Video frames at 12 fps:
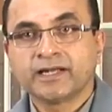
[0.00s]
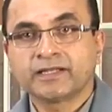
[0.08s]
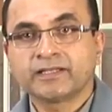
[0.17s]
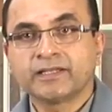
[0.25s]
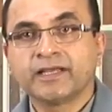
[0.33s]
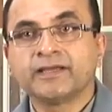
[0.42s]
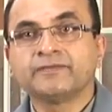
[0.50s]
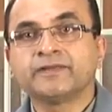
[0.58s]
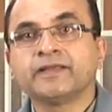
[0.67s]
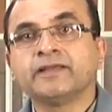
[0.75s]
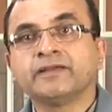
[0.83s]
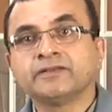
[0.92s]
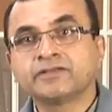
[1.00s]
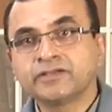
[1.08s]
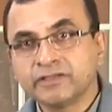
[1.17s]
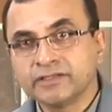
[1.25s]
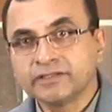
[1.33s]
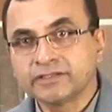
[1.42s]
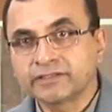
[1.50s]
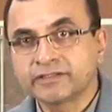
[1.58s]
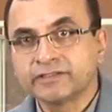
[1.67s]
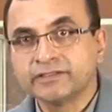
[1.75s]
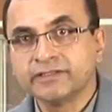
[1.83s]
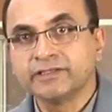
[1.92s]
that every
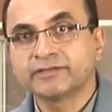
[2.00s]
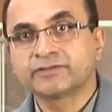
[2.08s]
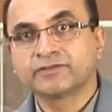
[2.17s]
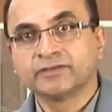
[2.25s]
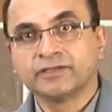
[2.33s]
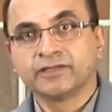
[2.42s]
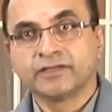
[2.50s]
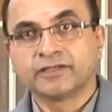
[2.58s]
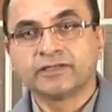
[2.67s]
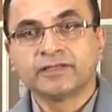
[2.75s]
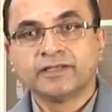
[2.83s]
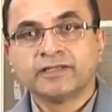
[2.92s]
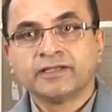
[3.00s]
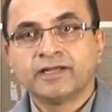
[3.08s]
engineer needs to learn